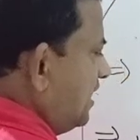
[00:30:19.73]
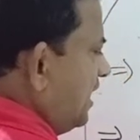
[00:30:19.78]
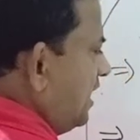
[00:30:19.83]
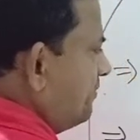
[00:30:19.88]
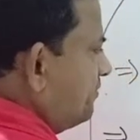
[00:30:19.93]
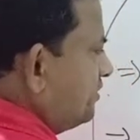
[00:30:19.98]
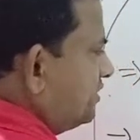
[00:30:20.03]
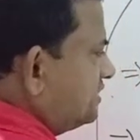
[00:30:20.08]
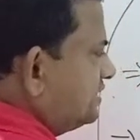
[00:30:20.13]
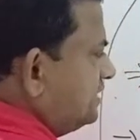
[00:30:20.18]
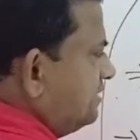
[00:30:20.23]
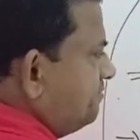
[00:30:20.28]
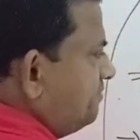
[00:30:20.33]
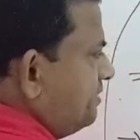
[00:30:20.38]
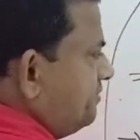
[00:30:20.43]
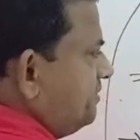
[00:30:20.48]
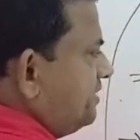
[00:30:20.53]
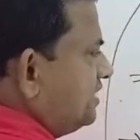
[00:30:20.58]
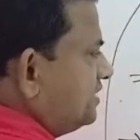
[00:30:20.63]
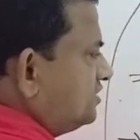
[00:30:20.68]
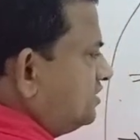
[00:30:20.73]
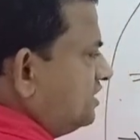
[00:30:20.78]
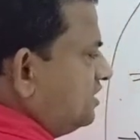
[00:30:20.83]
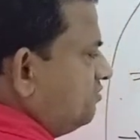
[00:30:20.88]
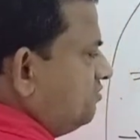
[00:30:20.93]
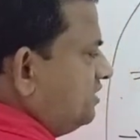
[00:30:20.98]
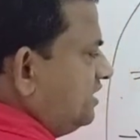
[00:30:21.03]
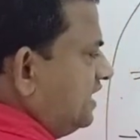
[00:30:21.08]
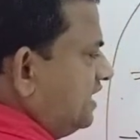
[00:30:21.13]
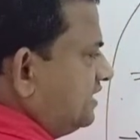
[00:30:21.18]
After simplification
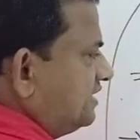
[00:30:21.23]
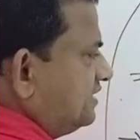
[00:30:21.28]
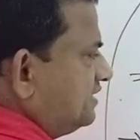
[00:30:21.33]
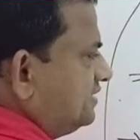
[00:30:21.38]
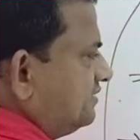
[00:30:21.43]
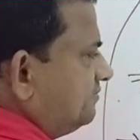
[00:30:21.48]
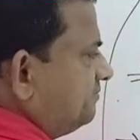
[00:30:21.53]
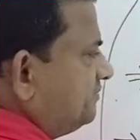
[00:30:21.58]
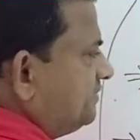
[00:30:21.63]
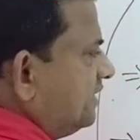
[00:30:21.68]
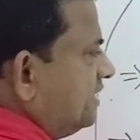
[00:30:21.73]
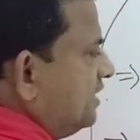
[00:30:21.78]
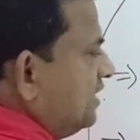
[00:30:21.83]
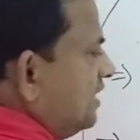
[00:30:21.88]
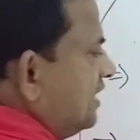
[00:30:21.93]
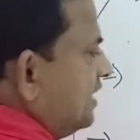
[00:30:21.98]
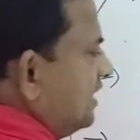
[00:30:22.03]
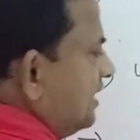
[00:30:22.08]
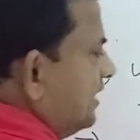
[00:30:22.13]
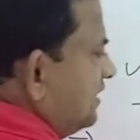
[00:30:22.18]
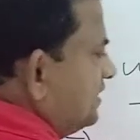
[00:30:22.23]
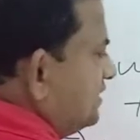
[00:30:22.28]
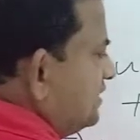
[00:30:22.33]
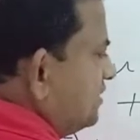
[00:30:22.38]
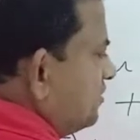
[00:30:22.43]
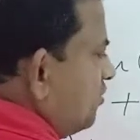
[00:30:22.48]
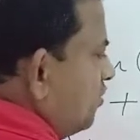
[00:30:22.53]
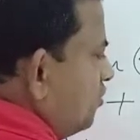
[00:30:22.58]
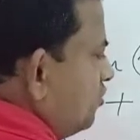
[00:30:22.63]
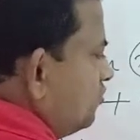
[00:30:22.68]
you will get is
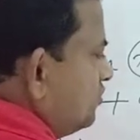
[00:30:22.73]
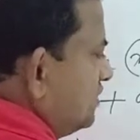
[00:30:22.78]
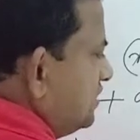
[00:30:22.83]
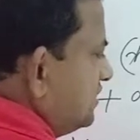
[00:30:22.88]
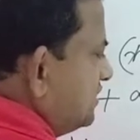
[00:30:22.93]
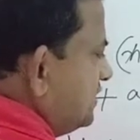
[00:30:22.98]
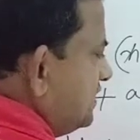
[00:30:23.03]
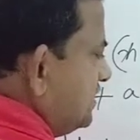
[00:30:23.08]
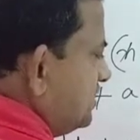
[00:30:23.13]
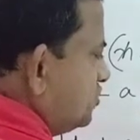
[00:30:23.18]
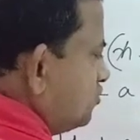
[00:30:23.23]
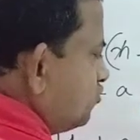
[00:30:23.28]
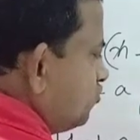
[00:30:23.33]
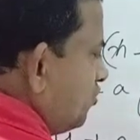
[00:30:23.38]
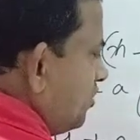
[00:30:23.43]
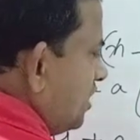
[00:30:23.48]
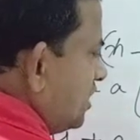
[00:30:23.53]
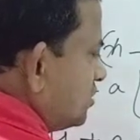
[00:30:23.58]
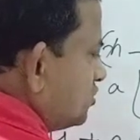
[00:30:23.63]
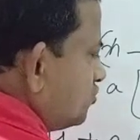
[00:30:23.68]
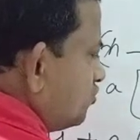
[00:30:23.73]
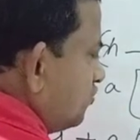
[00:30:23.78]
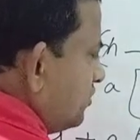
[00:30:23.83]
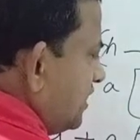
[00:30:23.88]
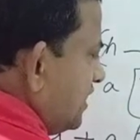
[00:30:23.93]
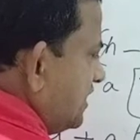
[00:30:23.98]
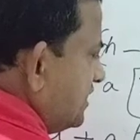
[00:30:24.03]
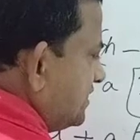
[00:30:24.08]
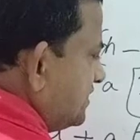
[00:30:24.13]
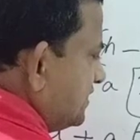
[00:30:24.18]
equal to, this is for
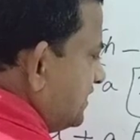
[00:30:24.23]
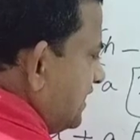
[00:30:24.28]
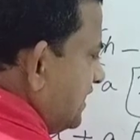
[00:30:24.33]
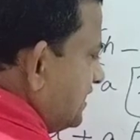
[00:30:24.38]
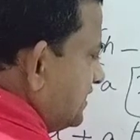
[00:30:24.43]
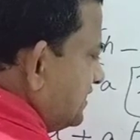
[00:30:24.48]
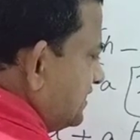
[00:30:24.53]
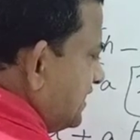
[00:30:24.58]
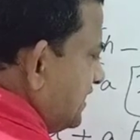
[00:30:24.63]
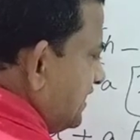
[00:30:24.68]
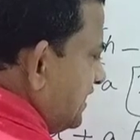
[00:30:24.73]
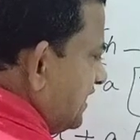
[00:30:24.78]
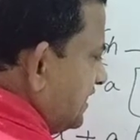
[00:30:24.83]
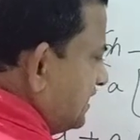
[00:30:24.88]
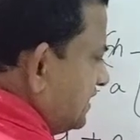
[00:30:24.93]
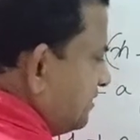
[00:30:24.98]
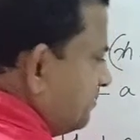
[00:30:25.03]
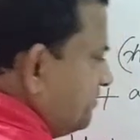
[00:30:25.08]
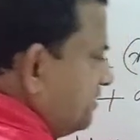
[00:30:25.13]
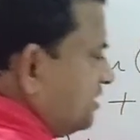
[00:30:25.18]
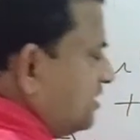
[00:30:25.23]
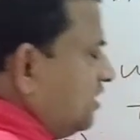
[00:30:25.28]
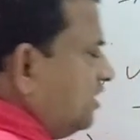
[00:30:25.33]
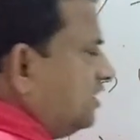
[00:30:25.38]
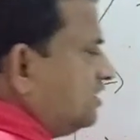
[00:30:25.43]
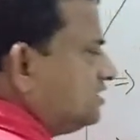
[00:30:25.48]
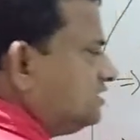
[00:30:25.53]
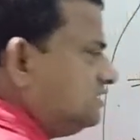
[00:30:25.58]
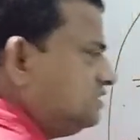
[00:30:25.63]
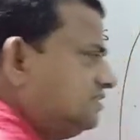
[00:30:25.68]
students SNF,
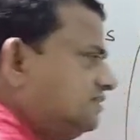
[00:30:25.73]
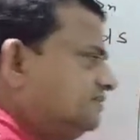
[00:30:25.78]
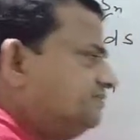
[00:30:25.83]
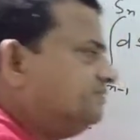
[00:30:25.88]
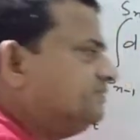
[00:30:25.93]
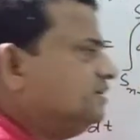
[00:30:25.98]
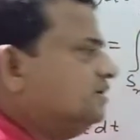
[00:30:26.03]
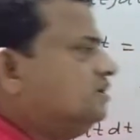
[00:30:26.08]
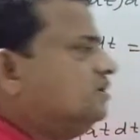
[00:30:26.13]
because